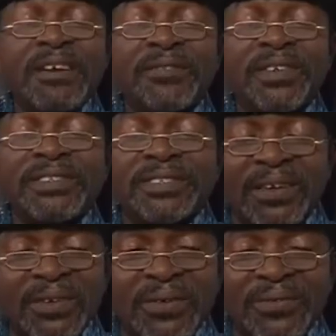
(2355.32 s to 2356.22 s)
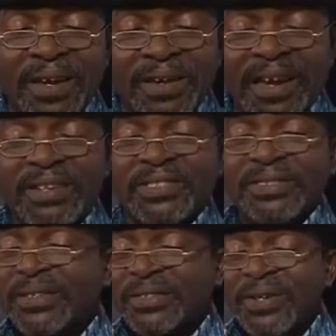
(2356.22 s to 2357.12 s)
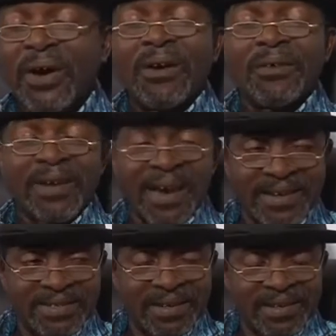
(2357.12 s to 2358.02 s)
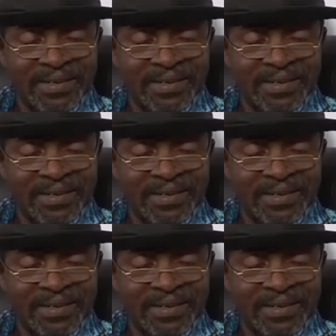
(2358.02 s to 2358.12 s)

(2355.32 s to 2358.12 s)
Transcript: every single thing is not all right.